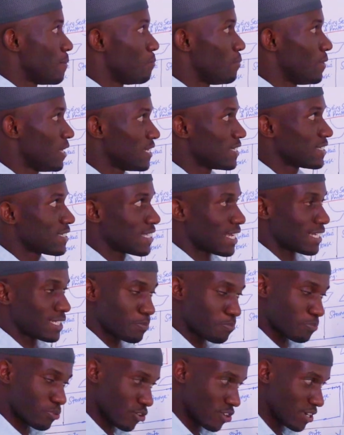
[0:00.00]
means
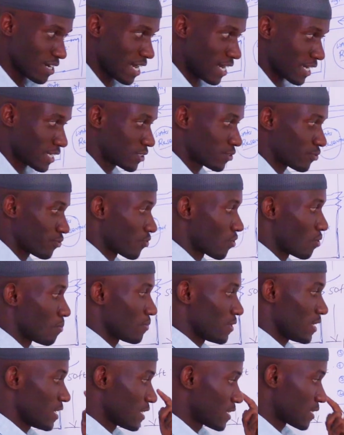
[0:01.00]
that products
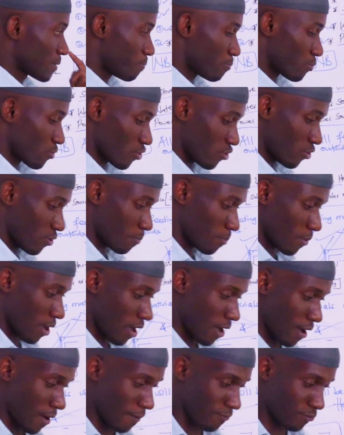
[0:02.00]
from this
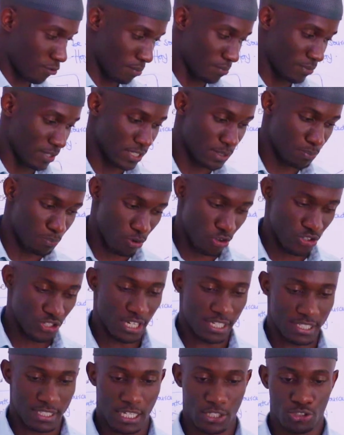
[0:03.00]

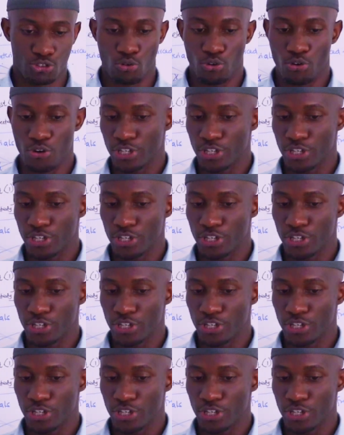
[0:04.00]
project that you're